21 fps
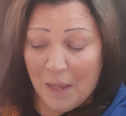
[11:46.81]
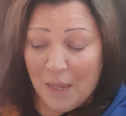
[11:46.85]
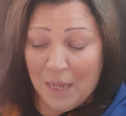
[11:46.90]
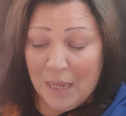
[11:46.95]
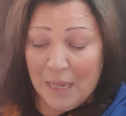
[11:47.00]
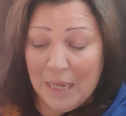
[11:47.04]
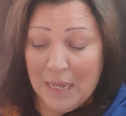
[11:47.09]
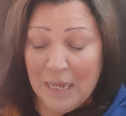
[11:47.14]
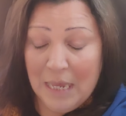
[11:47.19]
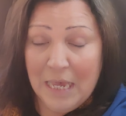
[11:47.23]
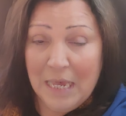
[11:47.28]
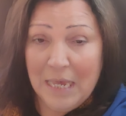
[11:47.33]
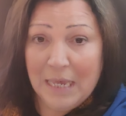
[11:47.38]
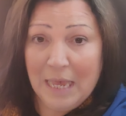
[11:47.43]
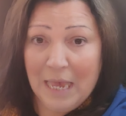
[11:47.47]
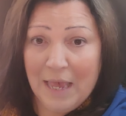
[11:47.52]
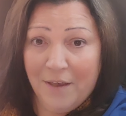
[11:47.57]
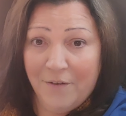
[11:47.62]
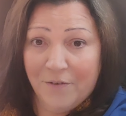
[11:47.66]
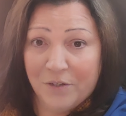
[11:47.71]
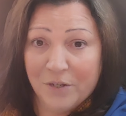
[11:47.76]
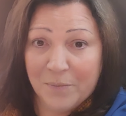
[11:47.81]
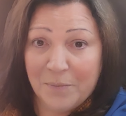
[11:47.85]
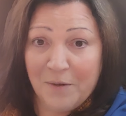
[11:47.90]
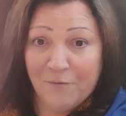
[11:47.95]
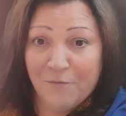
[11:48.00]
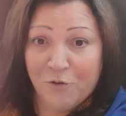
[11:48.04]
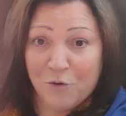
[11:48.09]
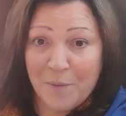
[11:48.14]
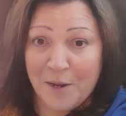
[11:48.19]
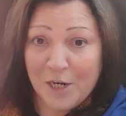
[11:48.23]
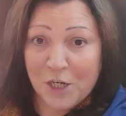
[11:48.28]
he gave some
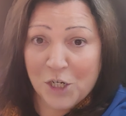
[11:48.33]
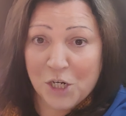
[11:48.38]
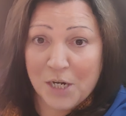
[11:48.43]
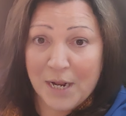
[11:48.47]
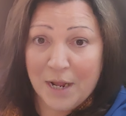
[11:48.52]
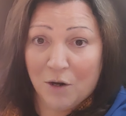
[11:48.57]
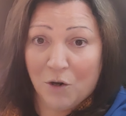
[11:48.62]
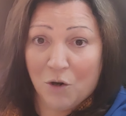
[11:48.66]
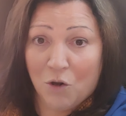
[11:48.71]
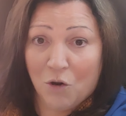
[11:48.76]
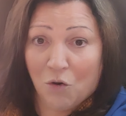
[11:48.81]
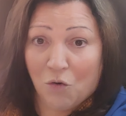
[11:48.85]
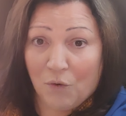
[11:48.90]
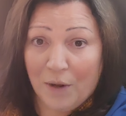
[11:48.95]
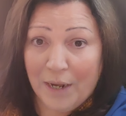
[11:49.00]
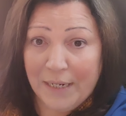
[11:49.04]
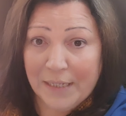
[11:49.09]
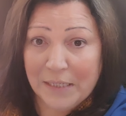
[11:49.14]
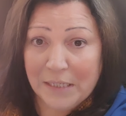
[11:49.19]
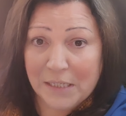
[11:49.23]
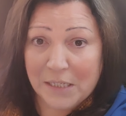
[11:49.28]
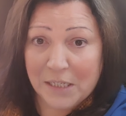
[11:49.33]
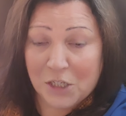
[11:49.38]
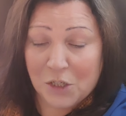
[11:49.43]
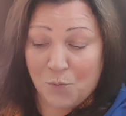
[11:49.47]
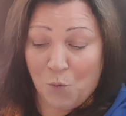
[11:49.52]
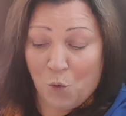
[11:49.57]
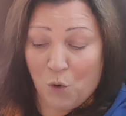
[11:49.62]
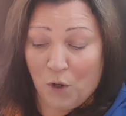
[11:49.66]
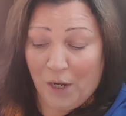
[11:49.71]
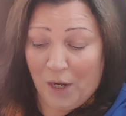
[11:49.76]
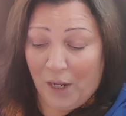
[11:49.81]
information out on grants this
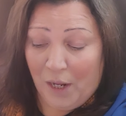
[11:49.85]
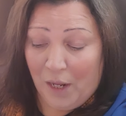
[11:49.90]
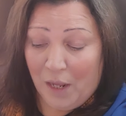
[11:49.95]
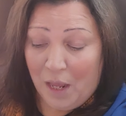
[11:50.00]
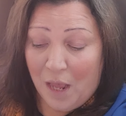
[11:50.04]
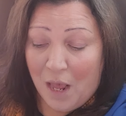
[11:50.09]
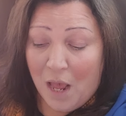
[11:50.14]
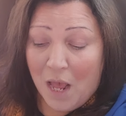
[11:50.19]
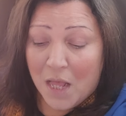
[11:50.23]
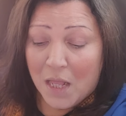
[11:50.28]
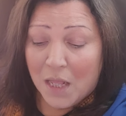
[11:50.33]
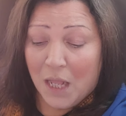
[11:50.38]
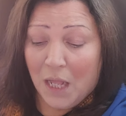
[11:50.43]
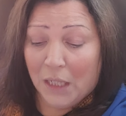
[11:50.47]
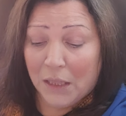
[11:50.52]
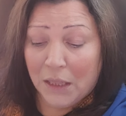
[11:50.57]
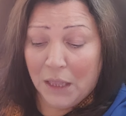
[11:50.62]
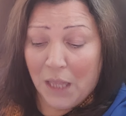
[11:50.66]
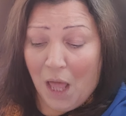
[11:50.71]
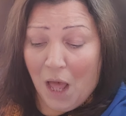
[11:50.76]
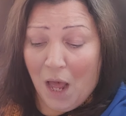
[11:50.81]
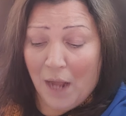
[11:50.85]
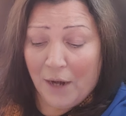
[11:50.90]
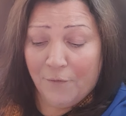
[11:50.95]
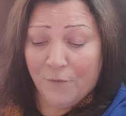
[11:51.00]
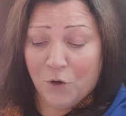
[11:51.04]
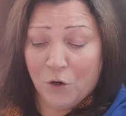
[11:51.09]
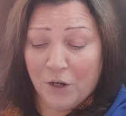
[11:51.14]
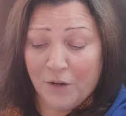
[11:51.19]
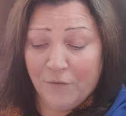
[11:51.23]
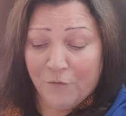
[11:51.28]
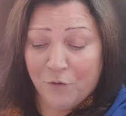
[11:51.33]
morning. A lot of
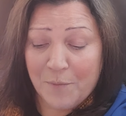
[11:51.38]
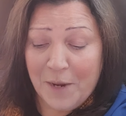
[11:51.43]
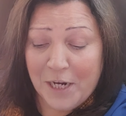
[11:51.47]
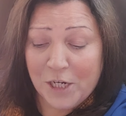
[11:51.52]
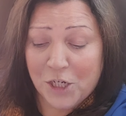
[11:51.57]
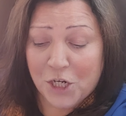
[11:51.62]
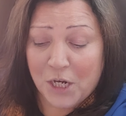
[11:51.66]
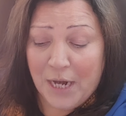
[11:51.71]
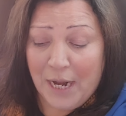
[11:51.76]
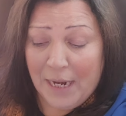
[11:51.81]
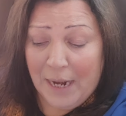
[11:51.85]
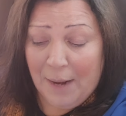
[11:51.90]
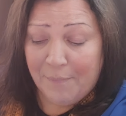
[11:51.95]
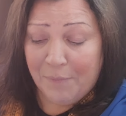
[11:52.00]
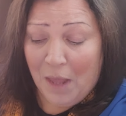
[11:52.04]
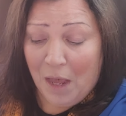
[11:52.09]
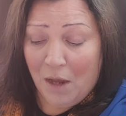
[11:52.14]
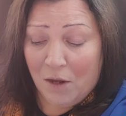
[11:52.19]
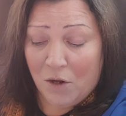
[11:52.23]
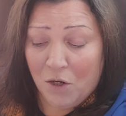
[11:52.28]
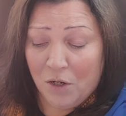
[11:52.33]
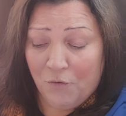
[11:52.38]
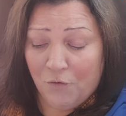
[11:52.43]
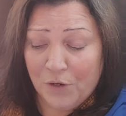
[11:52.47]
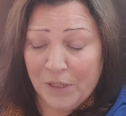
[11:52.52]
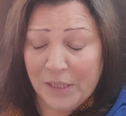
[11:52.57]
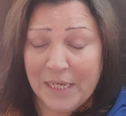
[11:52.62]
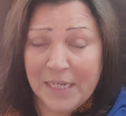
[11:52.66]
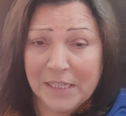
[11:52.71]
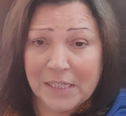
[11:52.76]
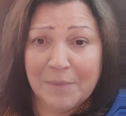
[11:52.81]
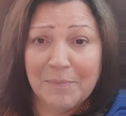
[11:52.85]
good information, and I'm not going to
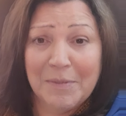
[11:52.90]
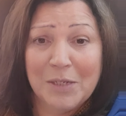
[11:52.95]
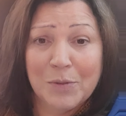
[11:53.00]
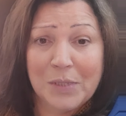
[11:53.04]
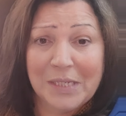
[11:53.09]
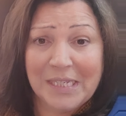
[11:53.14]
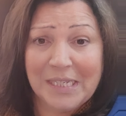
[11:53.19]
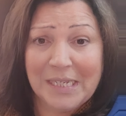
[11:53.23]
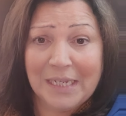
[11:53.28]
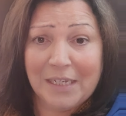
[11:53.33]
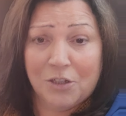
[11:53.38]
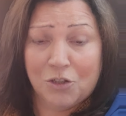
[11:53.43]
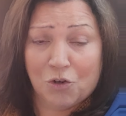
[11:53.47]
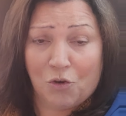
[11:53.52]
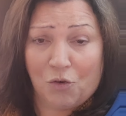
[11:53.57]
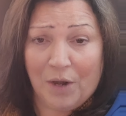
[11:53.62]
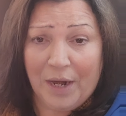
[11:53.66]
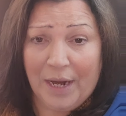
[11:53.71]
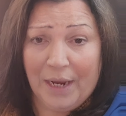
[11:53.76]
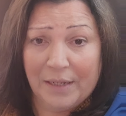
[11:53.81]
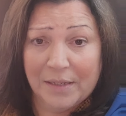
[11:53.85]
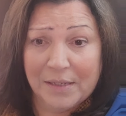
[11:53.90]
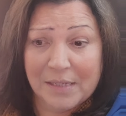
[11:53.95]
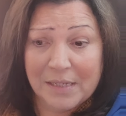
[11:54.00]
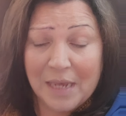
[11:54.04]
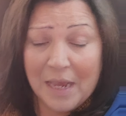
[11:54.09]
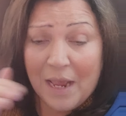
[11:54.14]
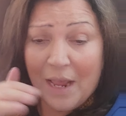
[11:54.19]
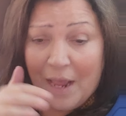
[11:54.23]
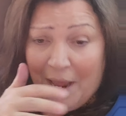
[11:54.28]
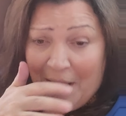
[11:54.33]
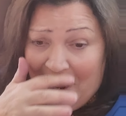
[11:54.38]
release them. It was 6 grants.
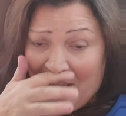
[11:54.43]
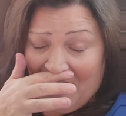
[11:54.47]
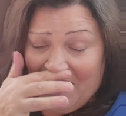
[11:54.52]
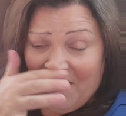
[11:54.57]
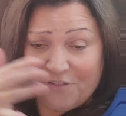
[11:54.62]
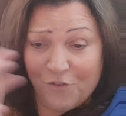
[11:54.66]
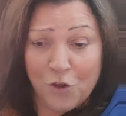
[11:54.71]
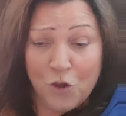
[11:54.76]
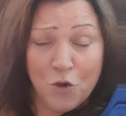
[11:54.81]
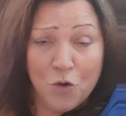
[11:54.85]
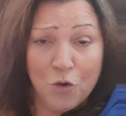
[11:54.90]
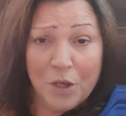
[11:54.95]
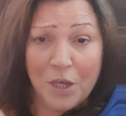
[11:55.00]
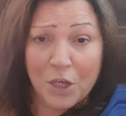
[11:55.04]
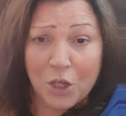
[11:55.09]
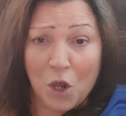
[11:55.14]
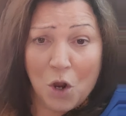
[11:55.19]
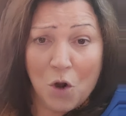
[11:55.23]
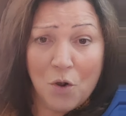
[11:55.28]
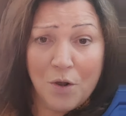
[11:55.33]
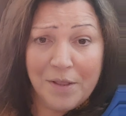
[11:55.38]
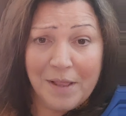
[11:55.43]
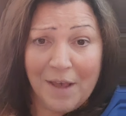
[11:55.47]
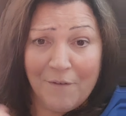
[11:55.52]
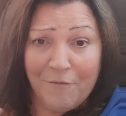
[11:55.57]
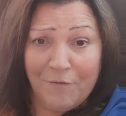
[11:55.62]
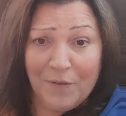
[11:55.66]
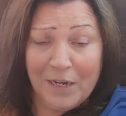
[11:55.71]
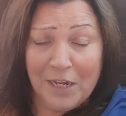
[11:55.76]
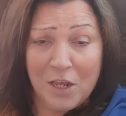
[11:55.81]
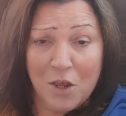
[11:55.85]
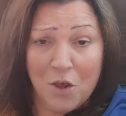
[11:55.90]
If you can go to that
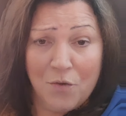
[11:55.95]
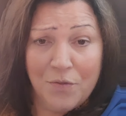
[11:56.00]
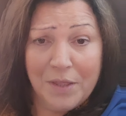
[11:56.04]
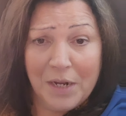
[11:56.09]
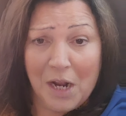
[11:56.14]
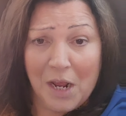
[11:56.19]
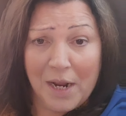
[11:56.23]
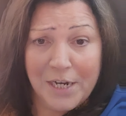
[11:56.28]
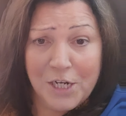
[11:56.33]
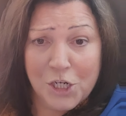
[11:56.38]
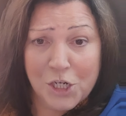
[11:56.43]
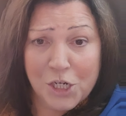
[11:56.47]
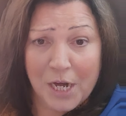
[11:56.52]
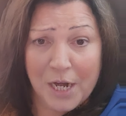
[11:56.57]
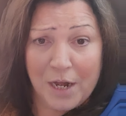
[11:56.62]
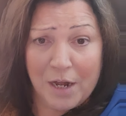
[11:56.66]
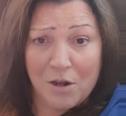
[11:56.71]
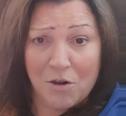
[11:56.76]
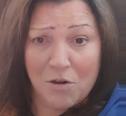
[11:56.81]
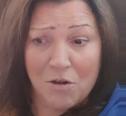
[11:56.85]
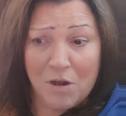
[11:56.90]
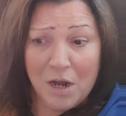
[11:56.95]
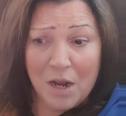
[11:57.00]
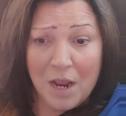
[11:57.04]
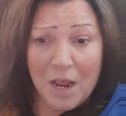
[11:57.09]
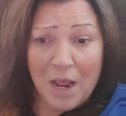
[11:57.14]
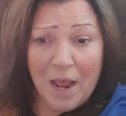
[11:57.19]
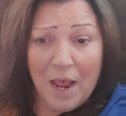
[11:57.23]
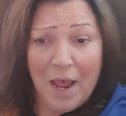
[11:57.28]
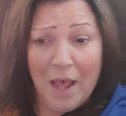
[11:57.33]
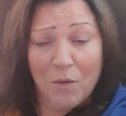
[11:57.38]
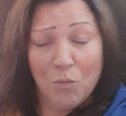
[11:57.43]
video that I shared
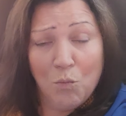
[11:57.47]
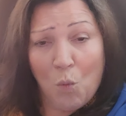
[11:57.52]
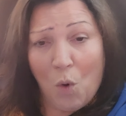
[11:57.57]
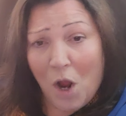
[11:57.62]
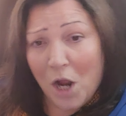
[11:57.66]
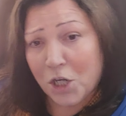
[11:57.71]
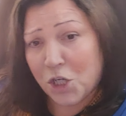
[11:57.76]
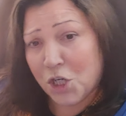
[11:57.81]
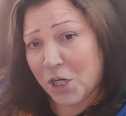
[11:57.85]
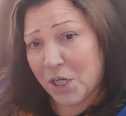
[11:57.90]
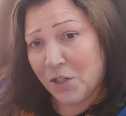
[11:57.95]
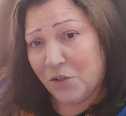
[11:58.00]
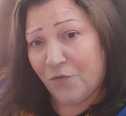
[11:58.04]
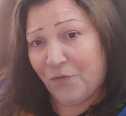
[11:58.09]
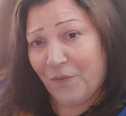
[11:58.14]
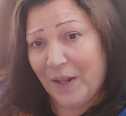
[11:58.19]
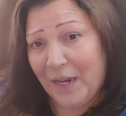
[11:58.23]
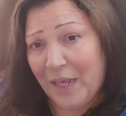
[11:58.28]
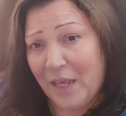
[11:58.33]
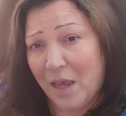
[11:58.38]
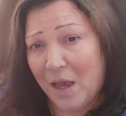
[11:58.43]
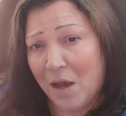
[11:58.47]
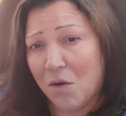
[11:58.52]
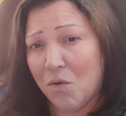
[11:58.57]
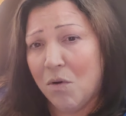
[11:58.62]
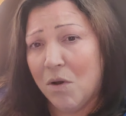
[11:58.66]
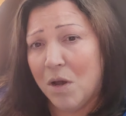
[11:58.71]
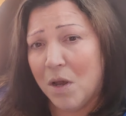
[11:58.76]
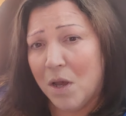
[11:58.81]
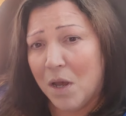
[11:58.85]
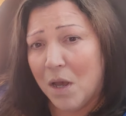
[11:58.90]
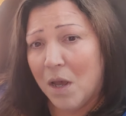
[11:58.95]
and watch his video,
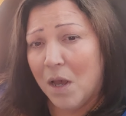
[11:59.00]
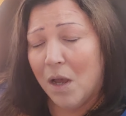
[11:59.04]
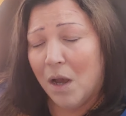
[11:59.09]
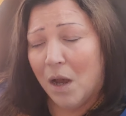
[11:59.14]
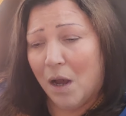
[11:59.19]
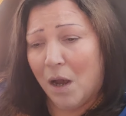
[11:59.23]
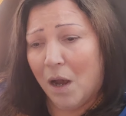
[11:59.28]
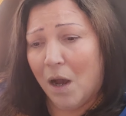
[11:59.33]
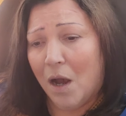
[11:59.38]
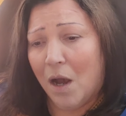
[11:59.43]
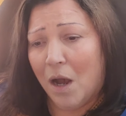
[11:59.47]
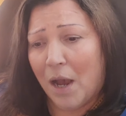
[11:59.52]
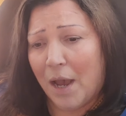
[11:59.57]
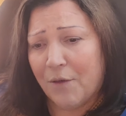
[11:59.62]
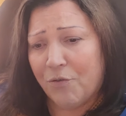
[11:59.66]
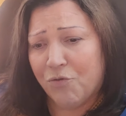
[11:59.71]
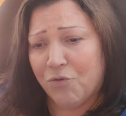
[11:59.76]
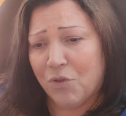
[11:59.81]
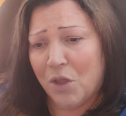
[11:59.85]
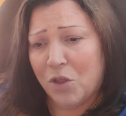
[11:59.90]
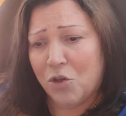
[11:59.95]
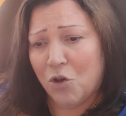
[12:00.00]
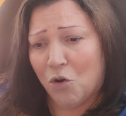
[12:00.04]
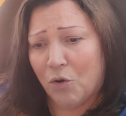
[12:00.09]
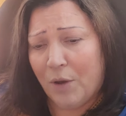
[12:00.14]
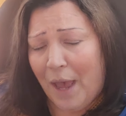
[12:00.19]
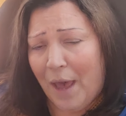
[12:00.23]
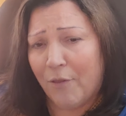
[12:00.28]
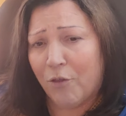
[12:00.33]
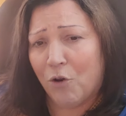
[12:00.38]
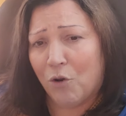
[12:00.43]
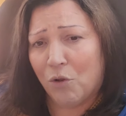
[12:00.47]
you'll
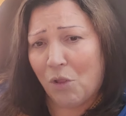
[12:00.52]
gather a